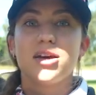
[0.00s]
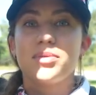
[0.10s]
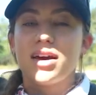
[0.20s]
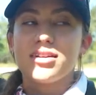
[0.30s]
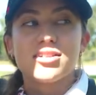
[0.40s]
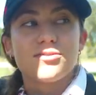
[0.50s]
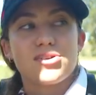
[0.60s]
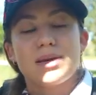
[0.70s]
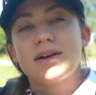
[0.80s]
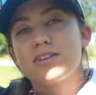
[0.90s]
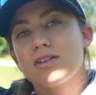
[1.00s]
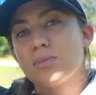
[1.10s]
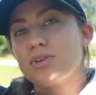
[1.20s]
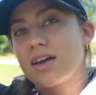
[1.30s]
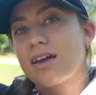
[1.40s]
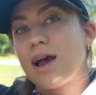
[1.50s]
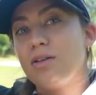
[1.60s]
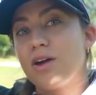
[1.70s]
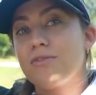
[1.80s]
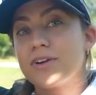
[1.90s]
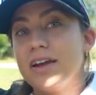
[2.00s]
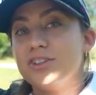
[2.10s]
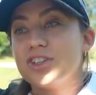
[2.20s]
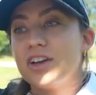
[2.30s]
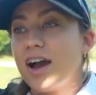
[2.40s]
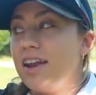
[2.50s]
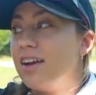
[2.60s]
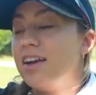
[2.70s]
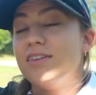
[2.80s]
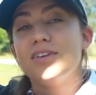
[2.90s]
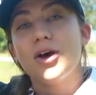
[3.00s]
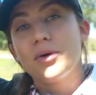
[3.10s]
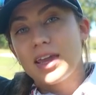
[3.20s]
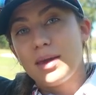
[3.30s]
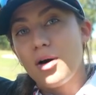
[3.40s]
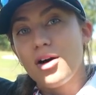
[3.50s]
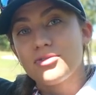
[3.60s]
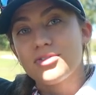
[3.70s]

To be honest, the first time I saw someone take a cowling off their engine, I didn't even know You're like, off.